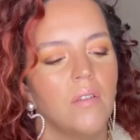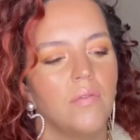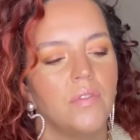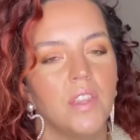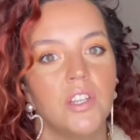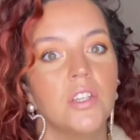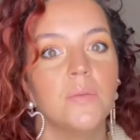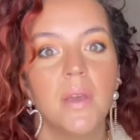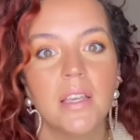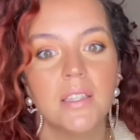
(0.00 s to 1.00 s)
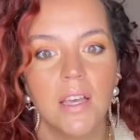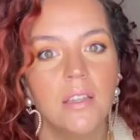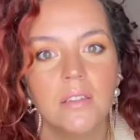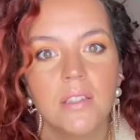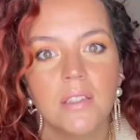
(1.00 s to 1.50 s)
that just makes
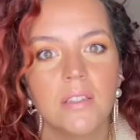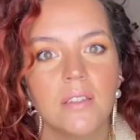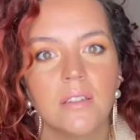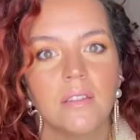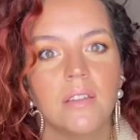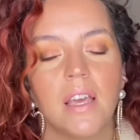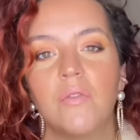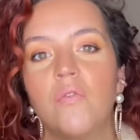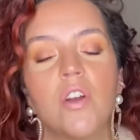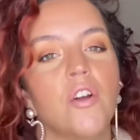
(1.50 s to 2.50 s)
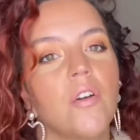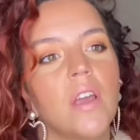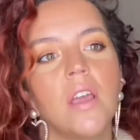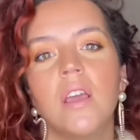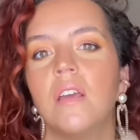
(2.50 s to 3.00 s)
sense. Like
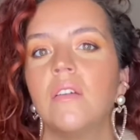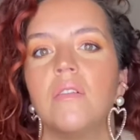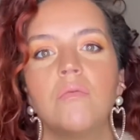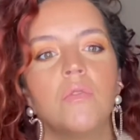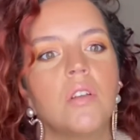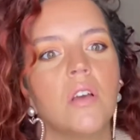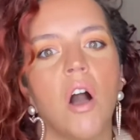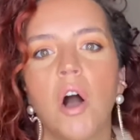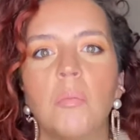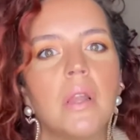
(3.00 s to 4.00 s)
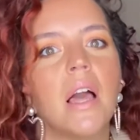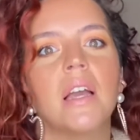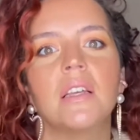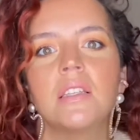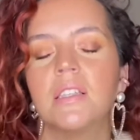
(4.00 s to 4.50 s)
very
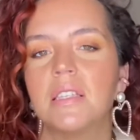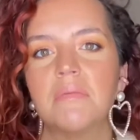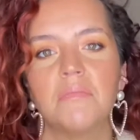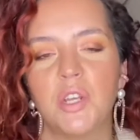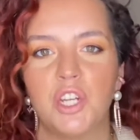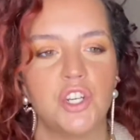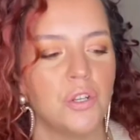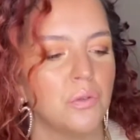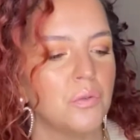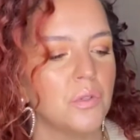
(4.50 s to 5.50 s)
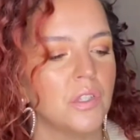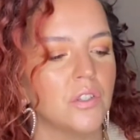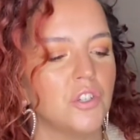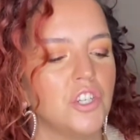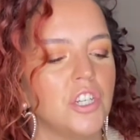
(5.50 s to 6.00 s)
complex issues.
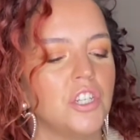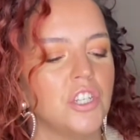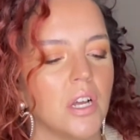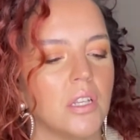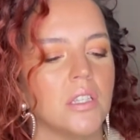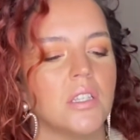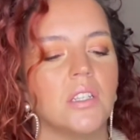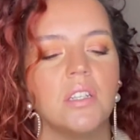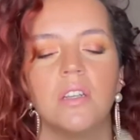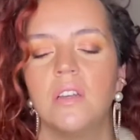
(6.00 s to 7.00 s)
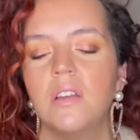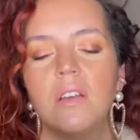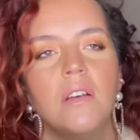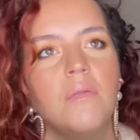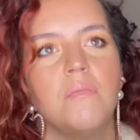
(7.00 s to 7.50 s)
She just
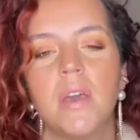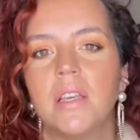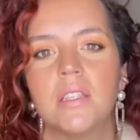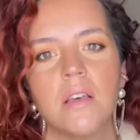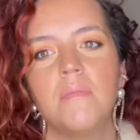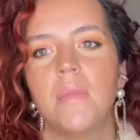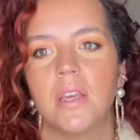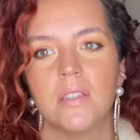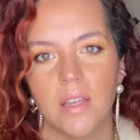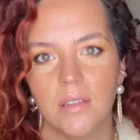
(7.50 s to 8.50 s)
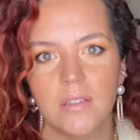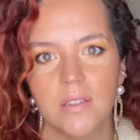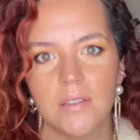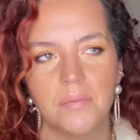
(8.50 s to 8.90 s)
makes them make sense.